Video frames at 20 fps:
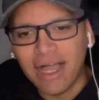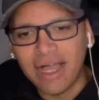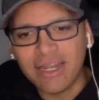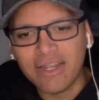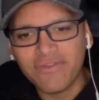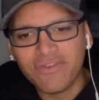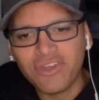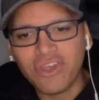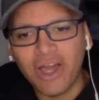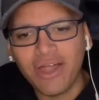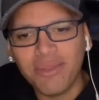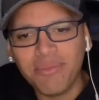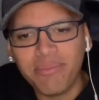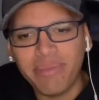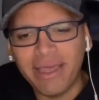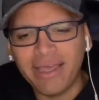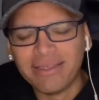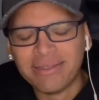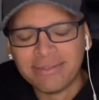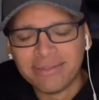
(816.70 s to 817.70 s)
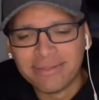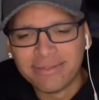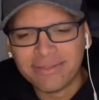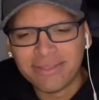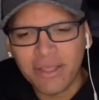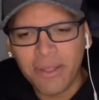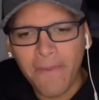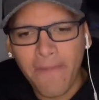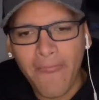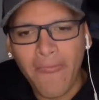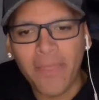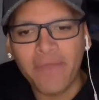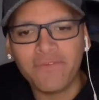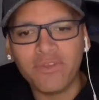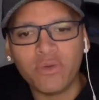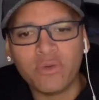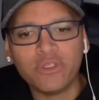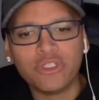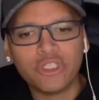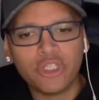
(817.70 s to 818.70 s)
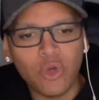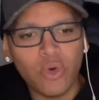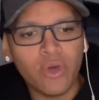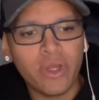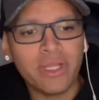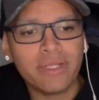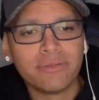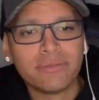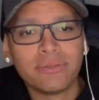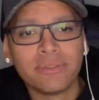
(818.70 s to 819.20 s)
I love you. Y'all the best. If you enjoyed,